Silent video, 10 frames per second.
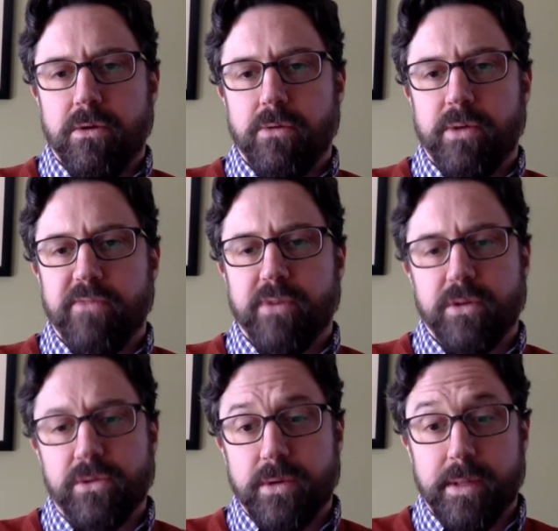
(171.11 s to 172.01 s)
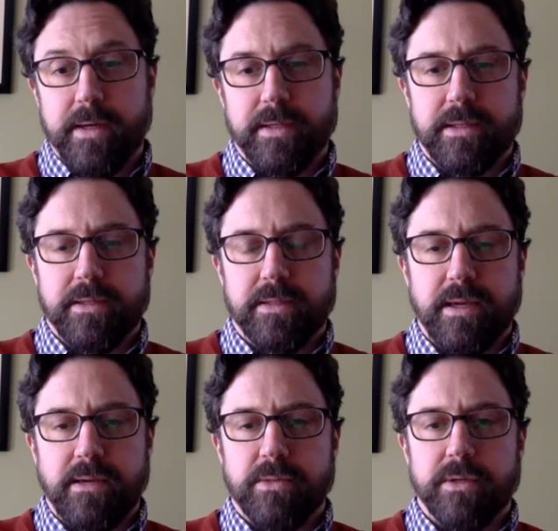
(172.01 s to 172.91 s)
or we virtualize
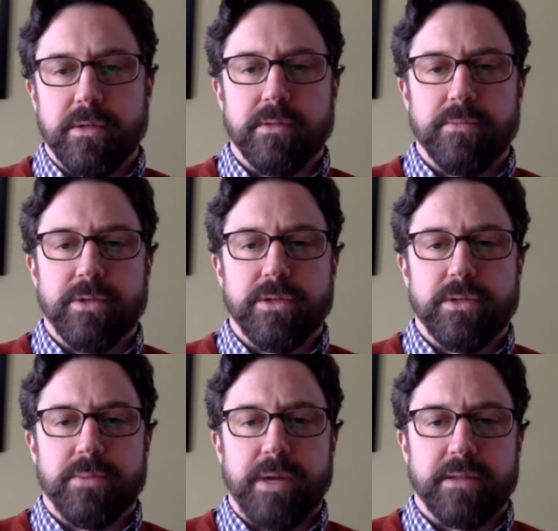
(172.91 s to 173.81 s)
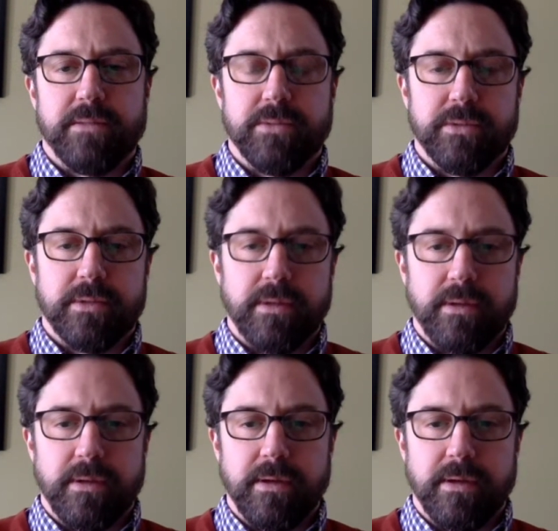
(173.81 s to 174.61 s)
that schema as much as possible.